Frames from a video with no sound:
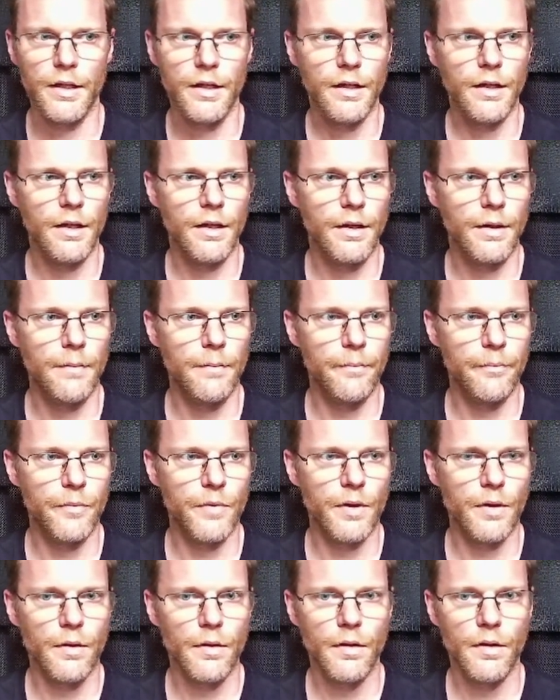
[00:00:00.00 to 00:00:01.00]

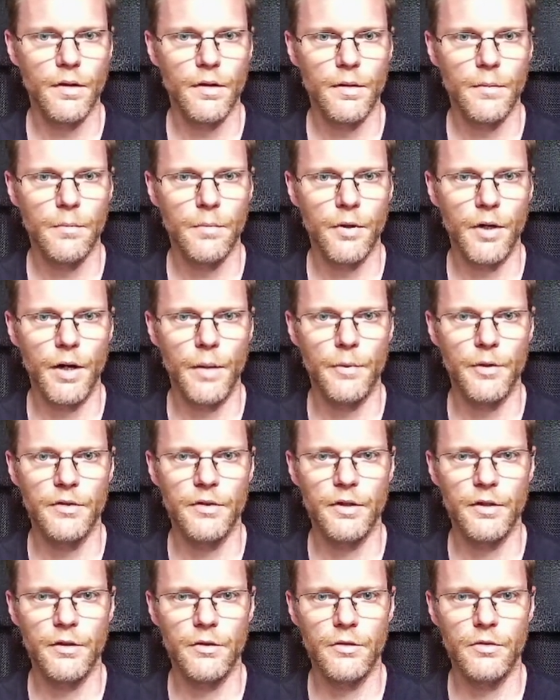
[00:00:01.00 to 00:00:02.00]

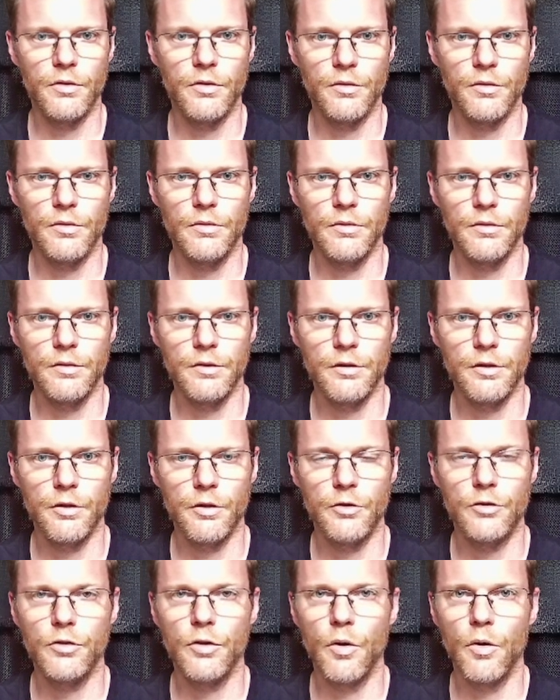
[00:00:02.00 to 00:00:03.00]
parameter to
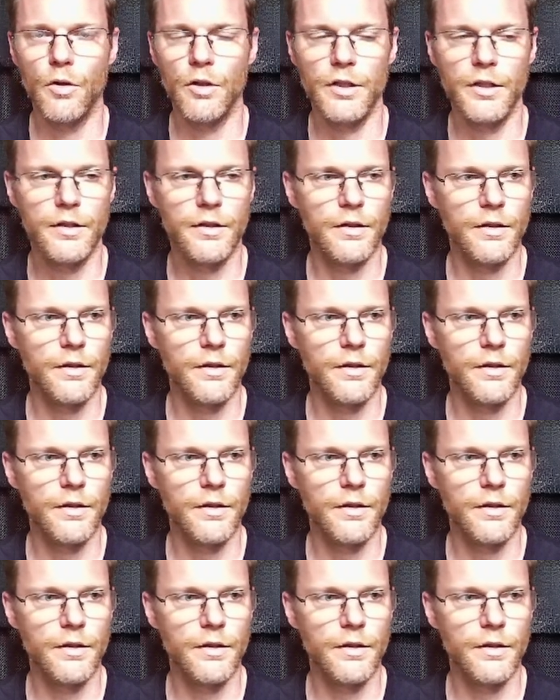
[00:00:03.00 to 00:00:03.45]
control it.